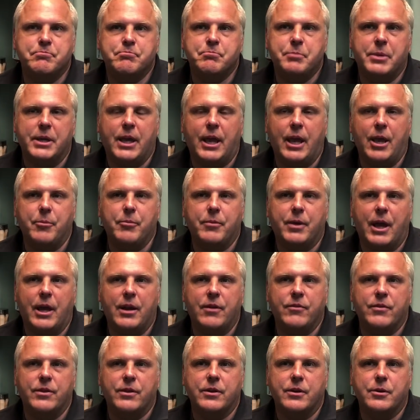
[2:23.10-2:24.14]
became kind
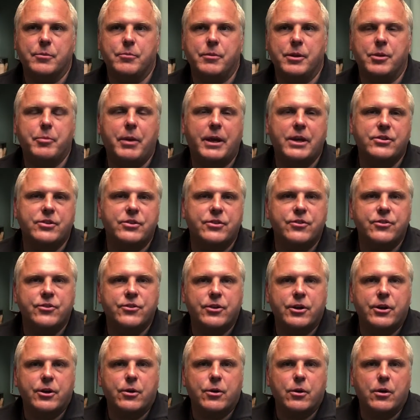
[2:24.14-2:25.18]
of the patient
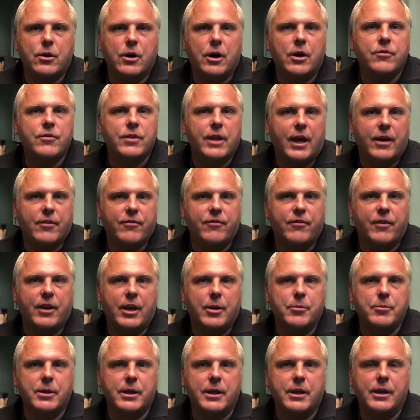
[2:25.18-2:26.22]
zero of that
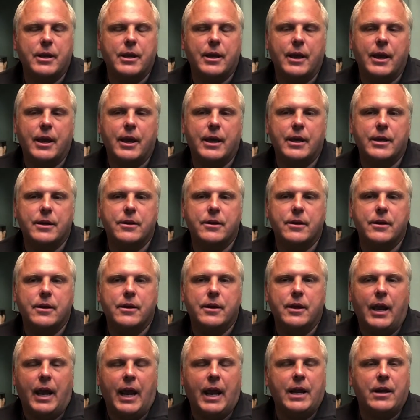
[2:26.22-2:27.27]
family, and
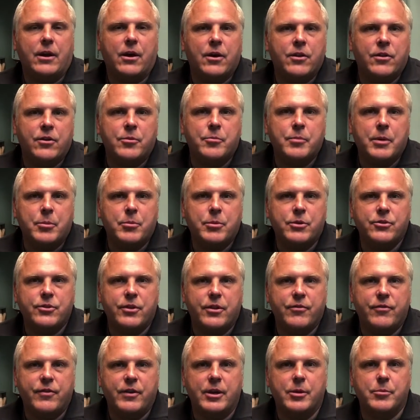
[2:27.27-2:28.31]
8 other members of the
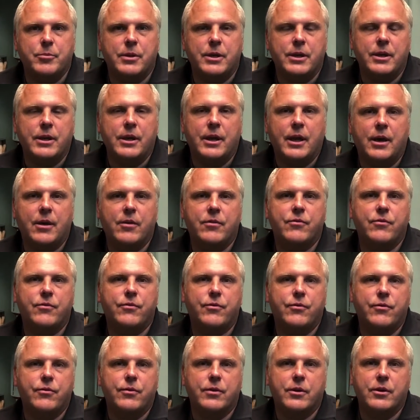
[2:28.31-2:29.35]
family have
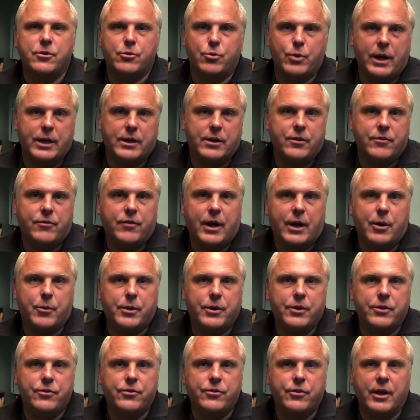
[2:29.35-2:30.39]
contracted the
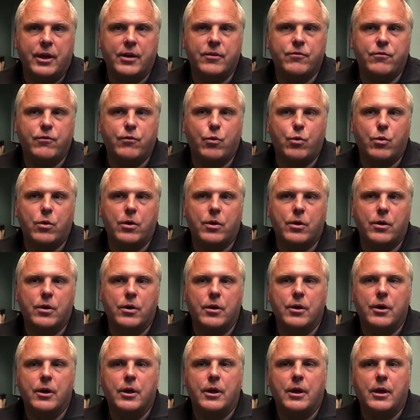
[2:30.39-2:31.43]
virus and
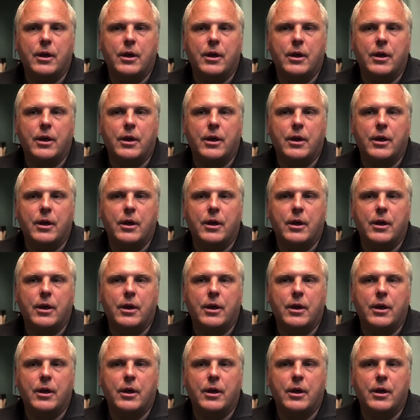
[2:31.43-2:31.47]
4